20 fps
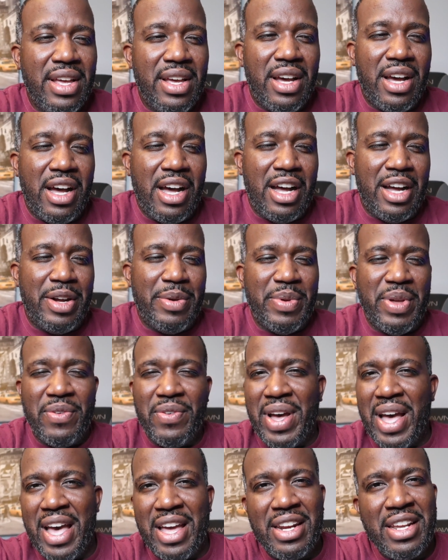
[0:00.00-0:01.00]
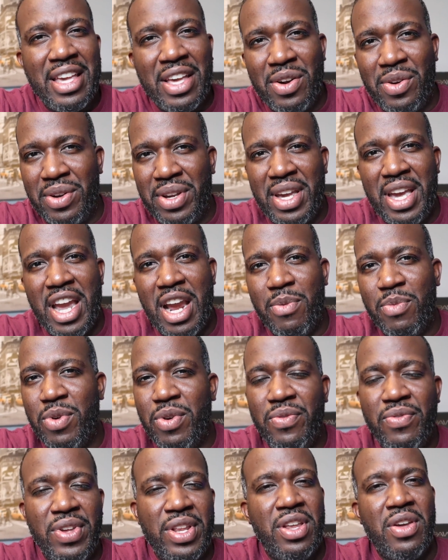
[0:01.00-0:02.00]
If I had to get on camera
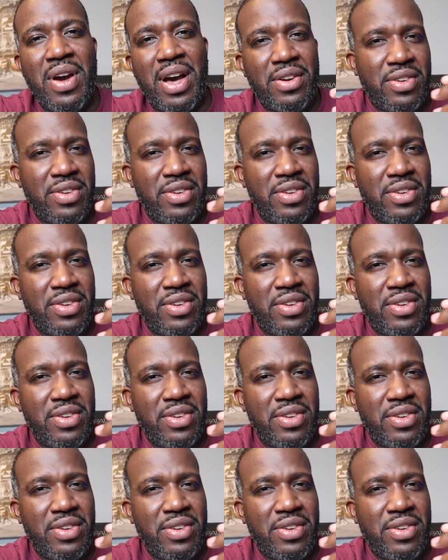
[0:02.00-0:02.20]
or video,